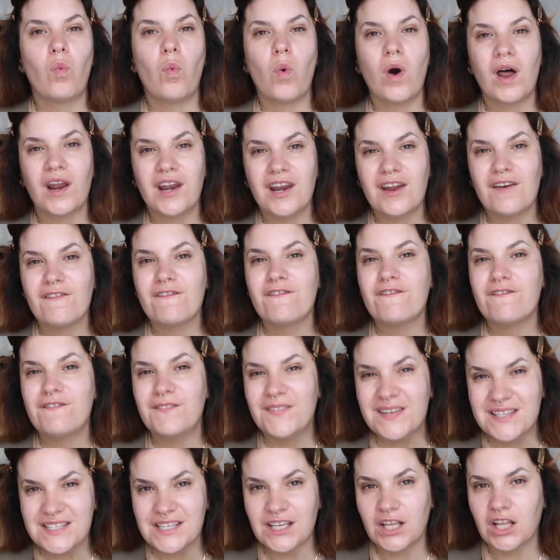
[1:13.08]
one
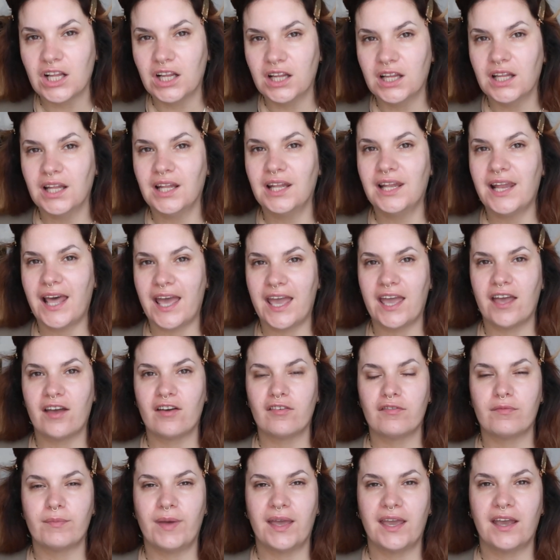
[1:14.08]
physical layer
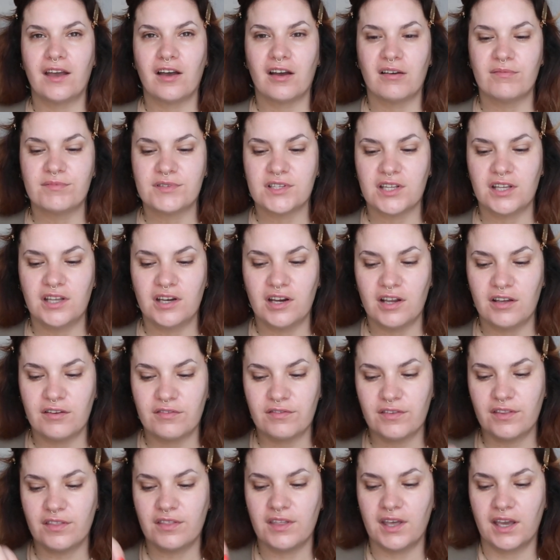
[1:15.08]
of makeup. So
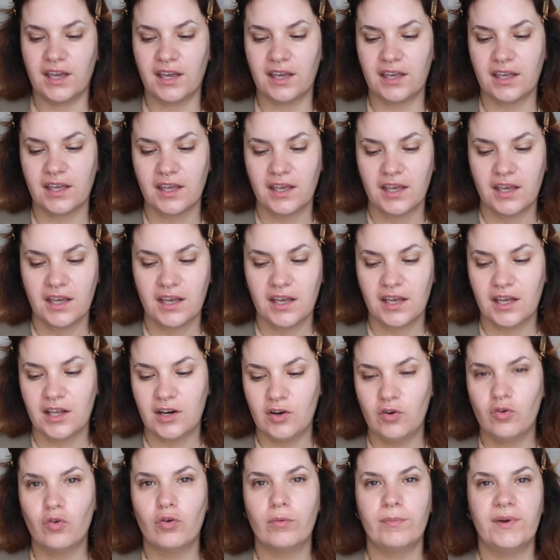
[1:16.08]
if you think
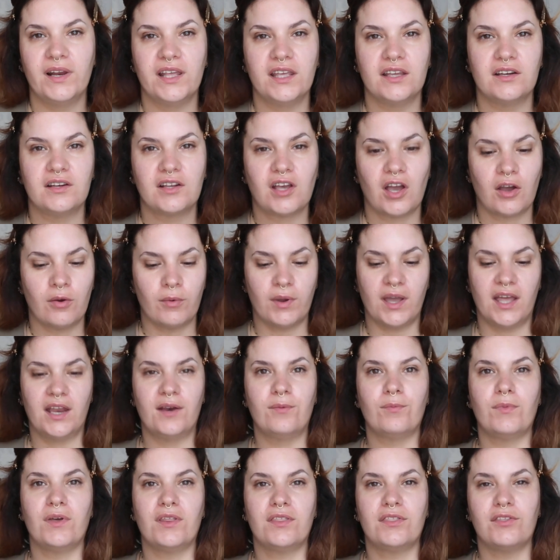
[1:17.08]
normally you'd go
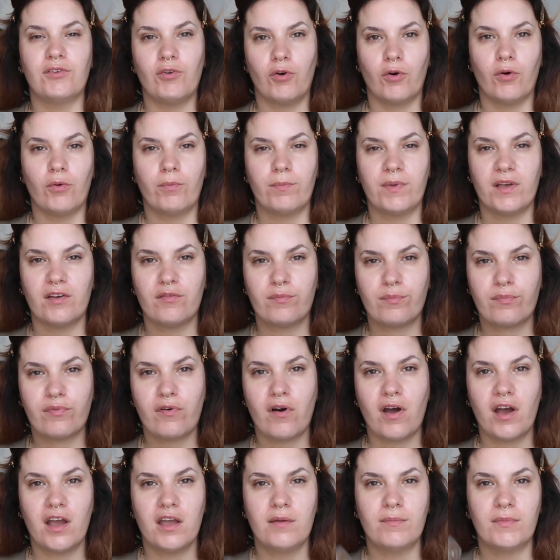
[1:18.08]
in with your bit of
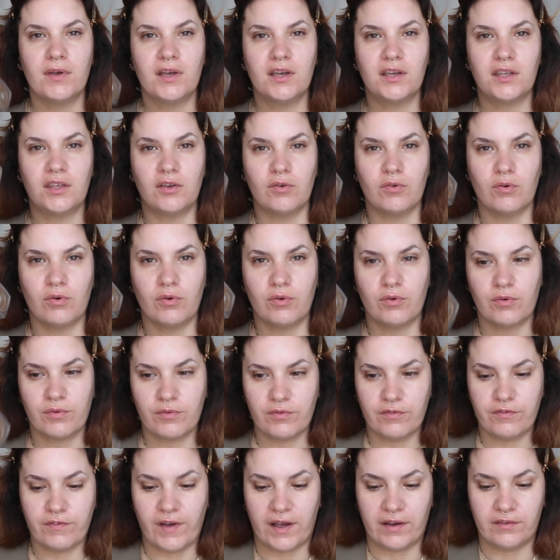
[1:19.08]
primer, your
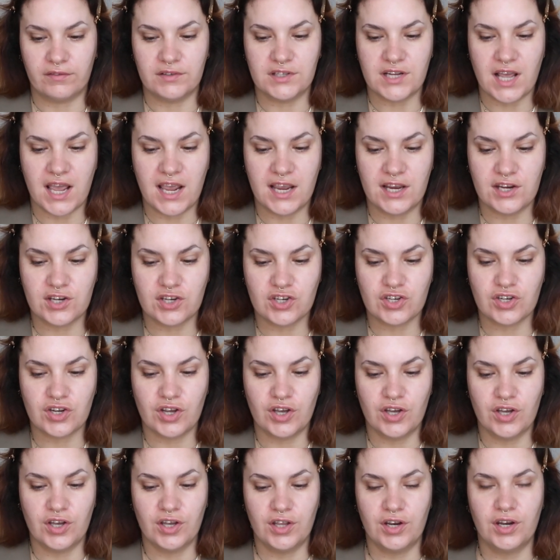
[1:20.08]

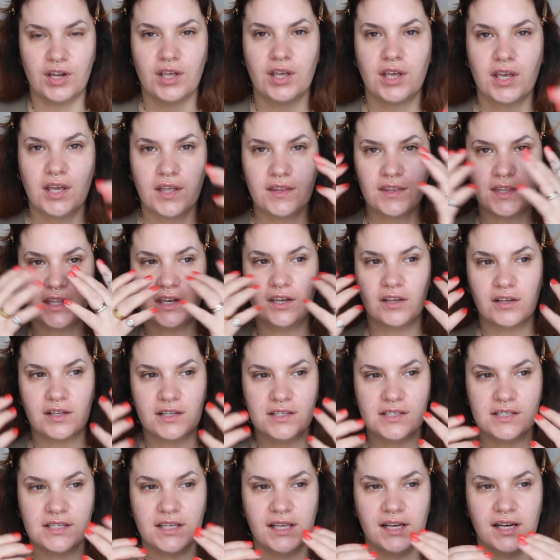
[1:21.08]
foundation, then your
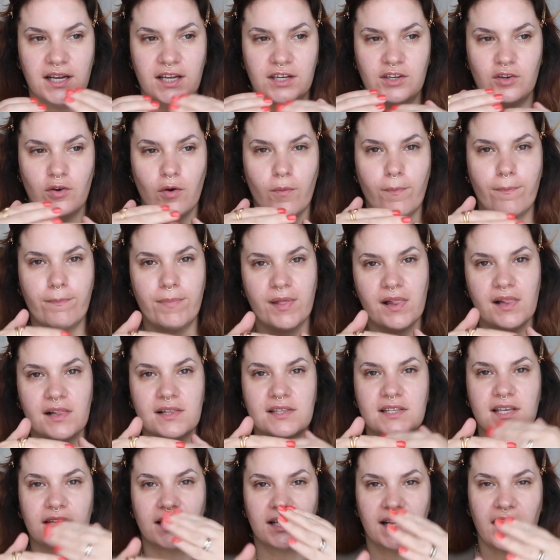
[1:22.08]
concealer, and you're
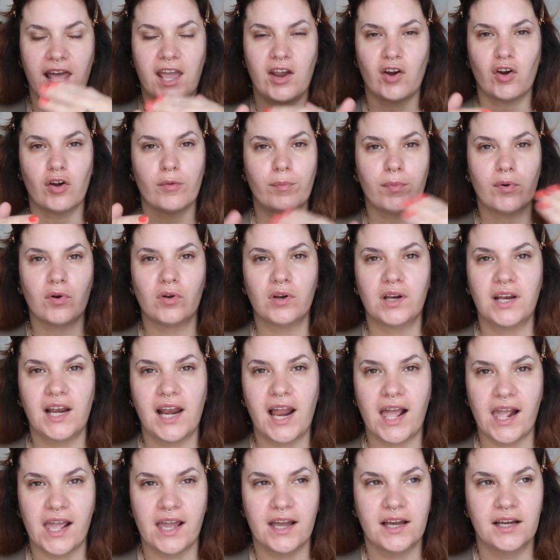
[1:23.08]
building layer upon
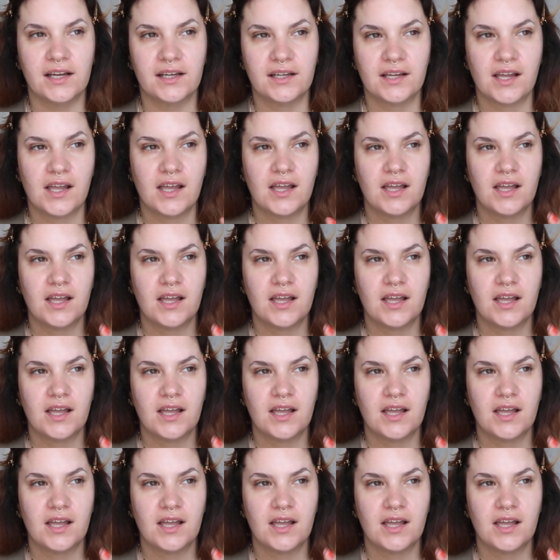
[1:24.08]
layer.